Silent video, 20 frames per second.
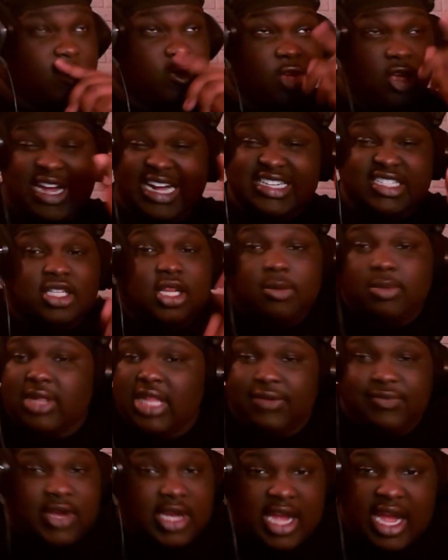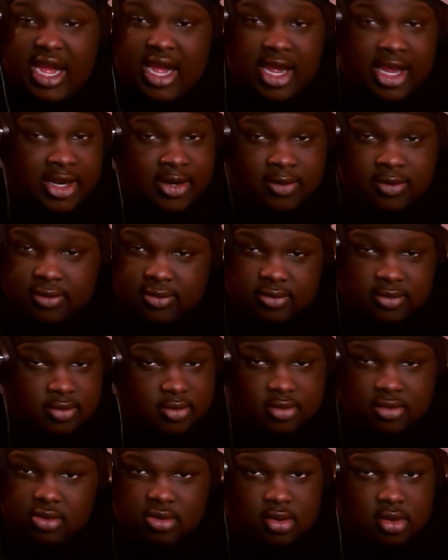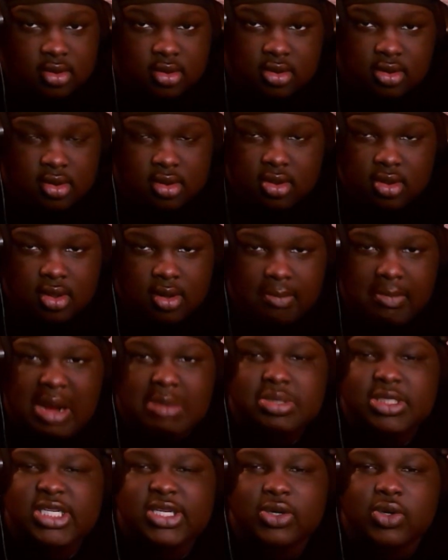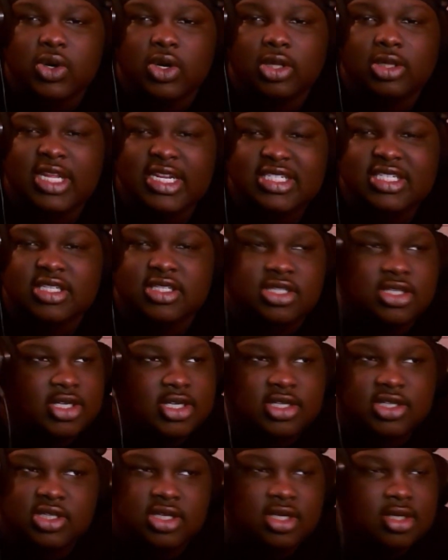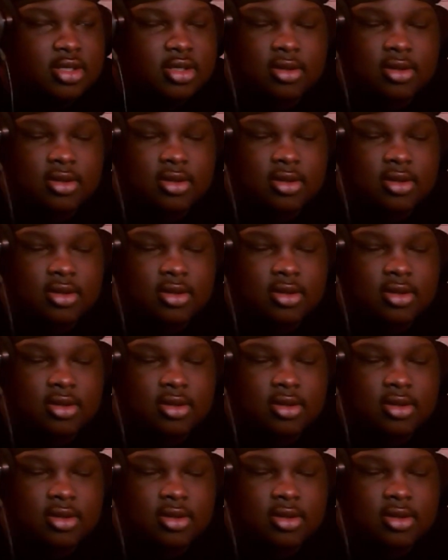I still believe in God. But I'm still gonna listen to this shit.